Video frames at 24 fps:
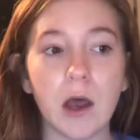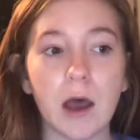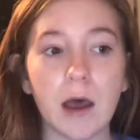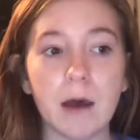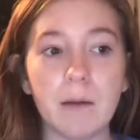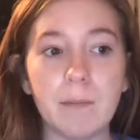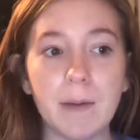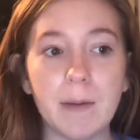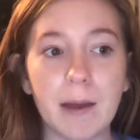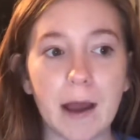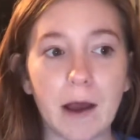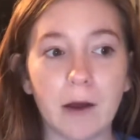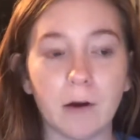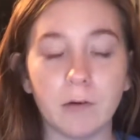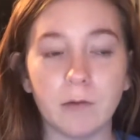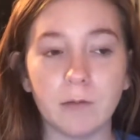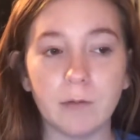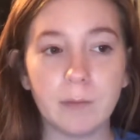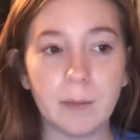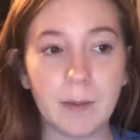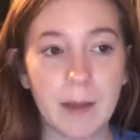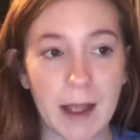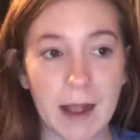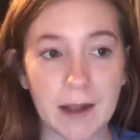about
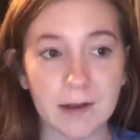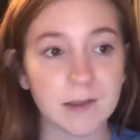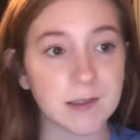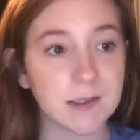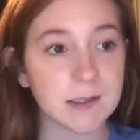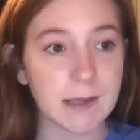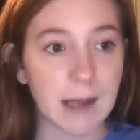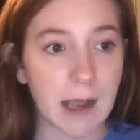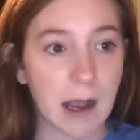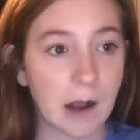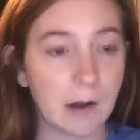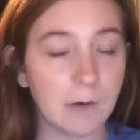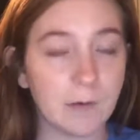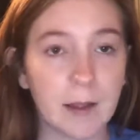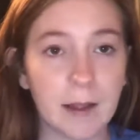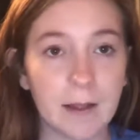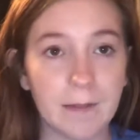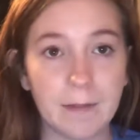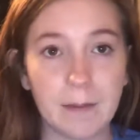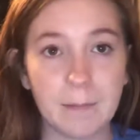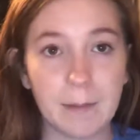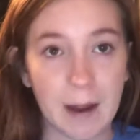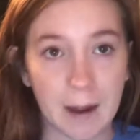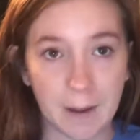passed out
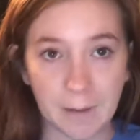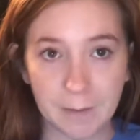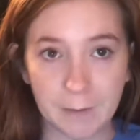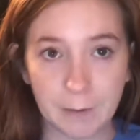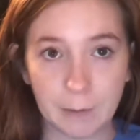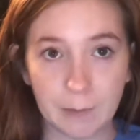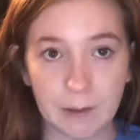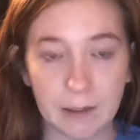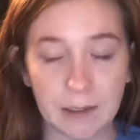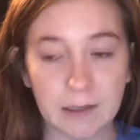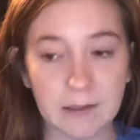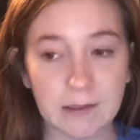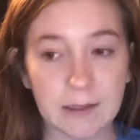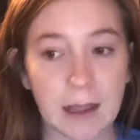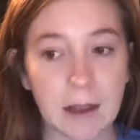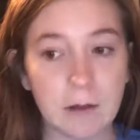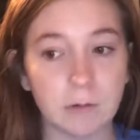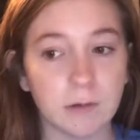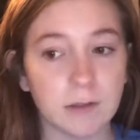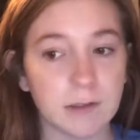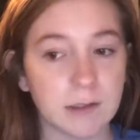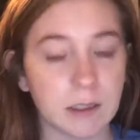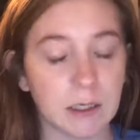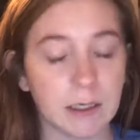in the bathroom because I
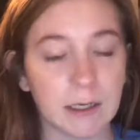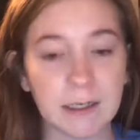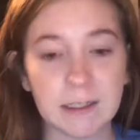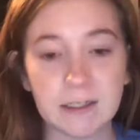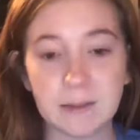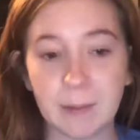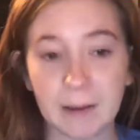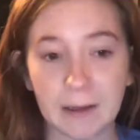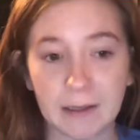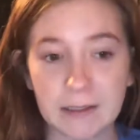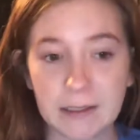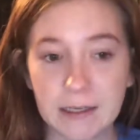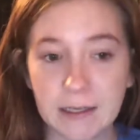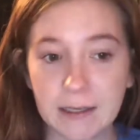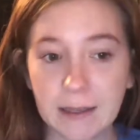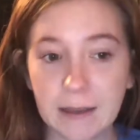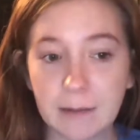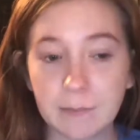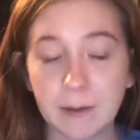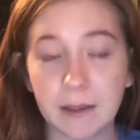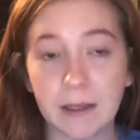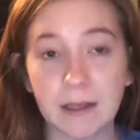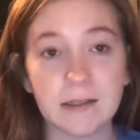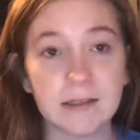was not expecting
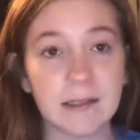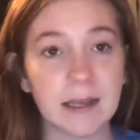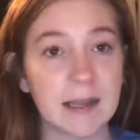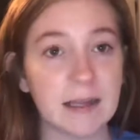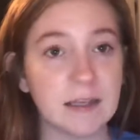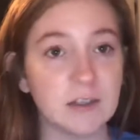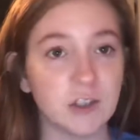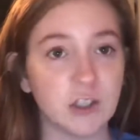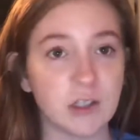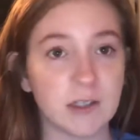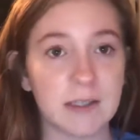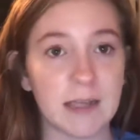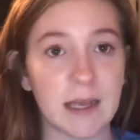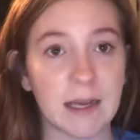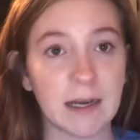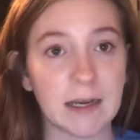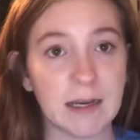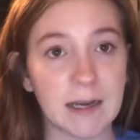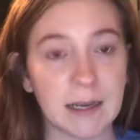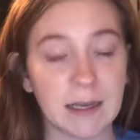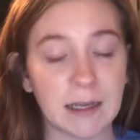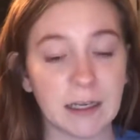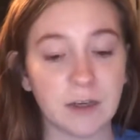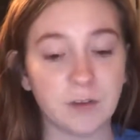it, because I just had a
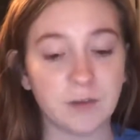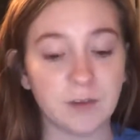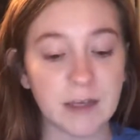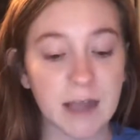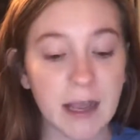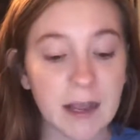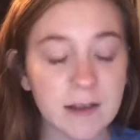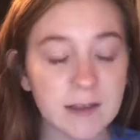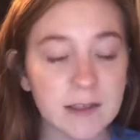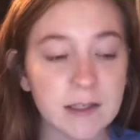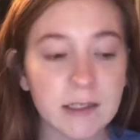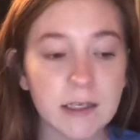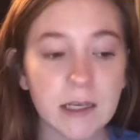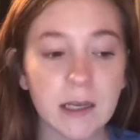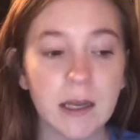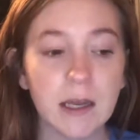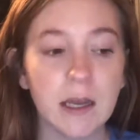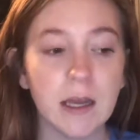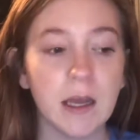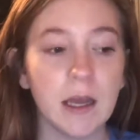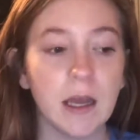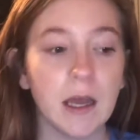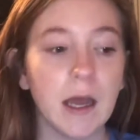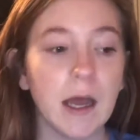negative test.
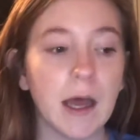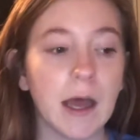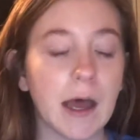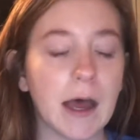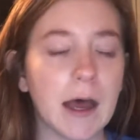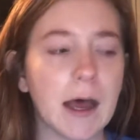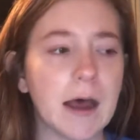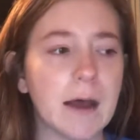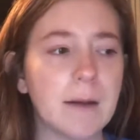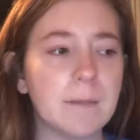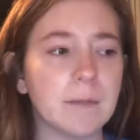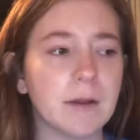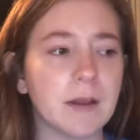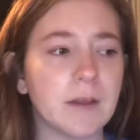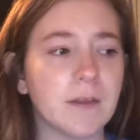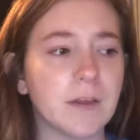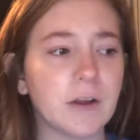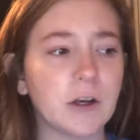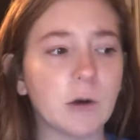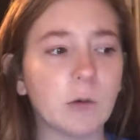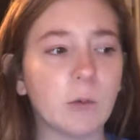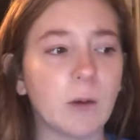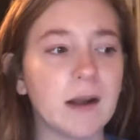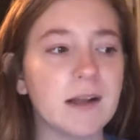
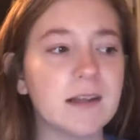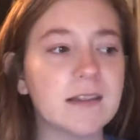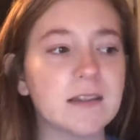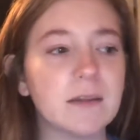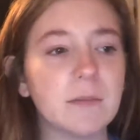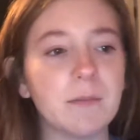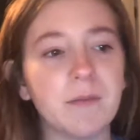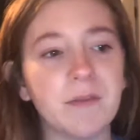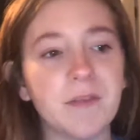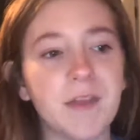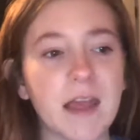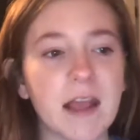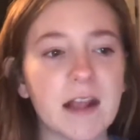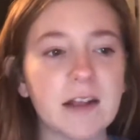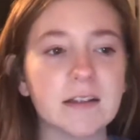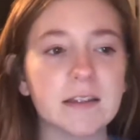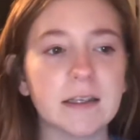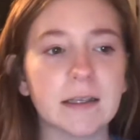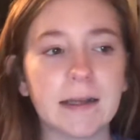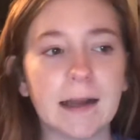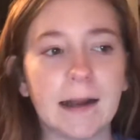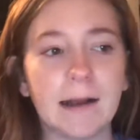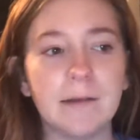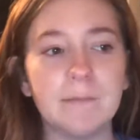There was some things
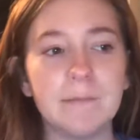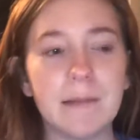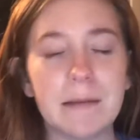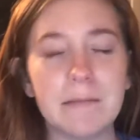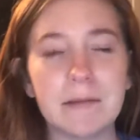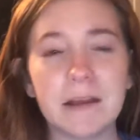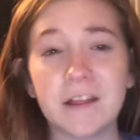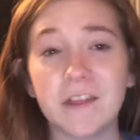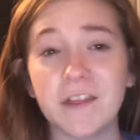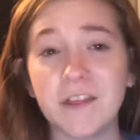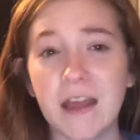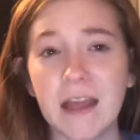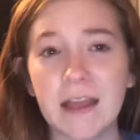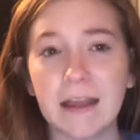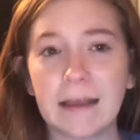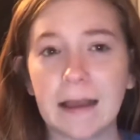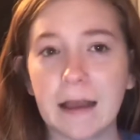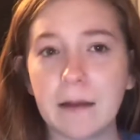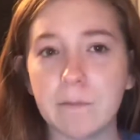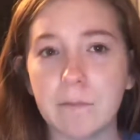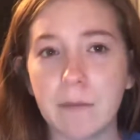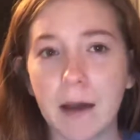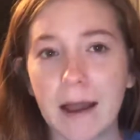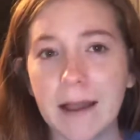that kind of made me think
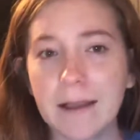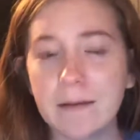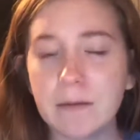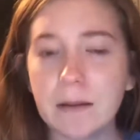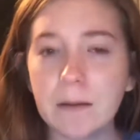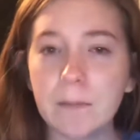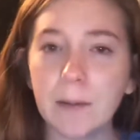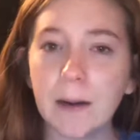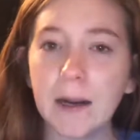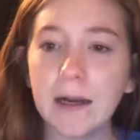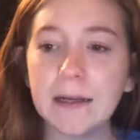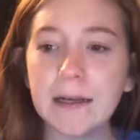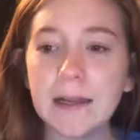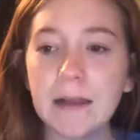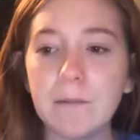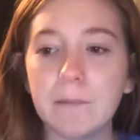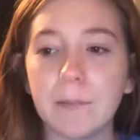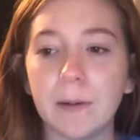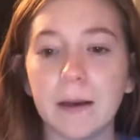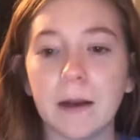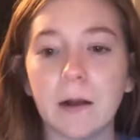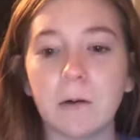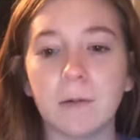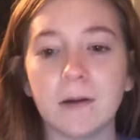I might be pregnant,
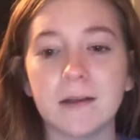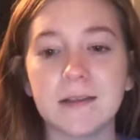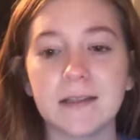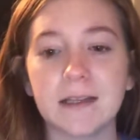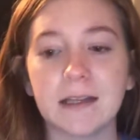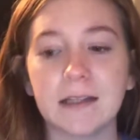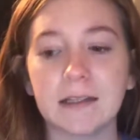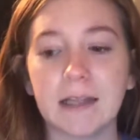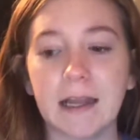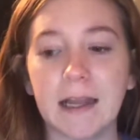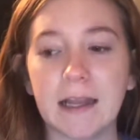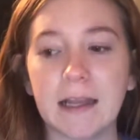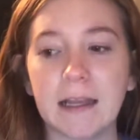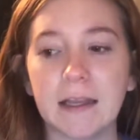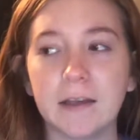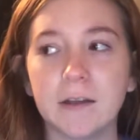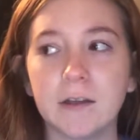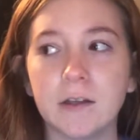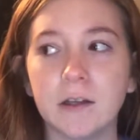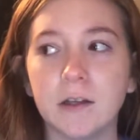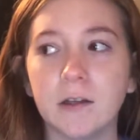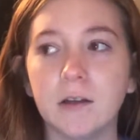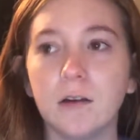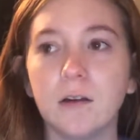but it wasn't like,
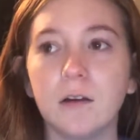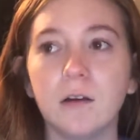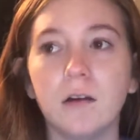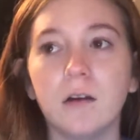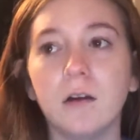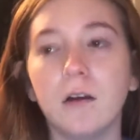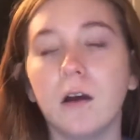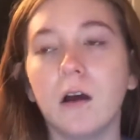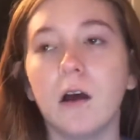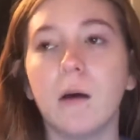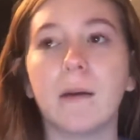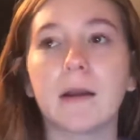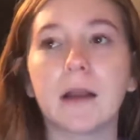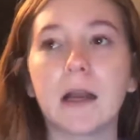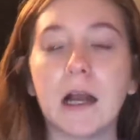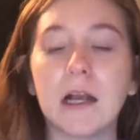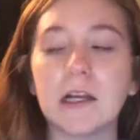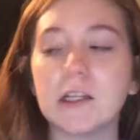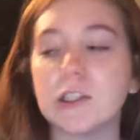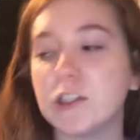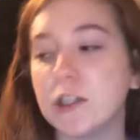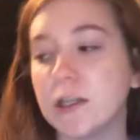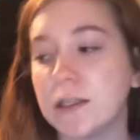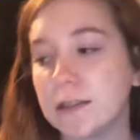oh my
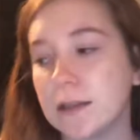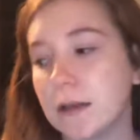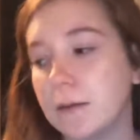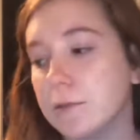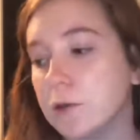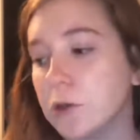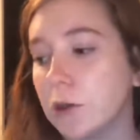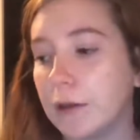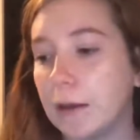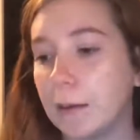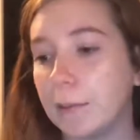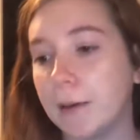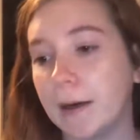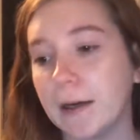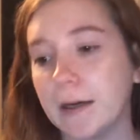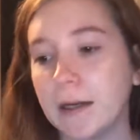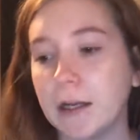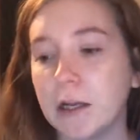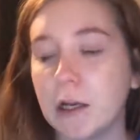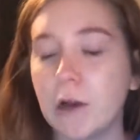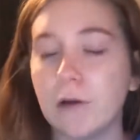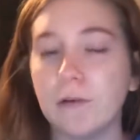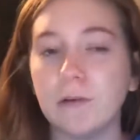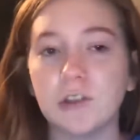gosh, yes, I'm totally
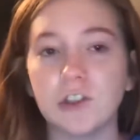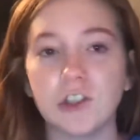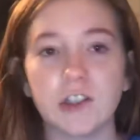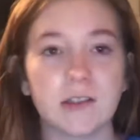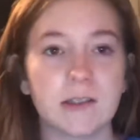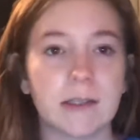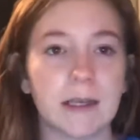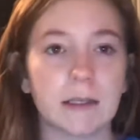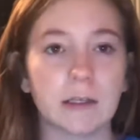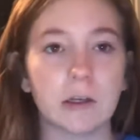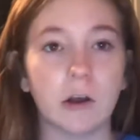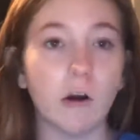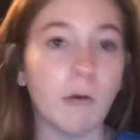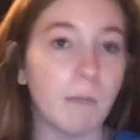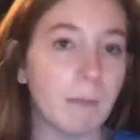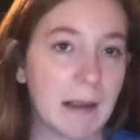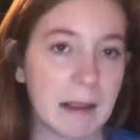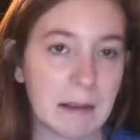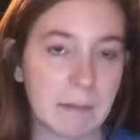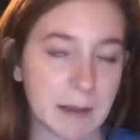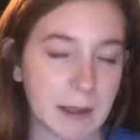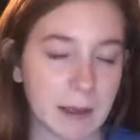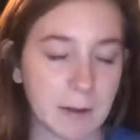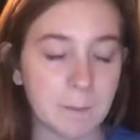pregnant. It was just like, oh,
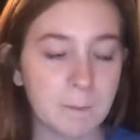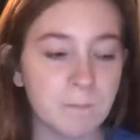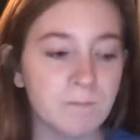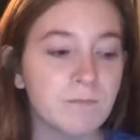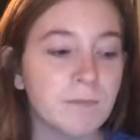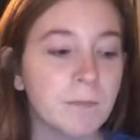maybe.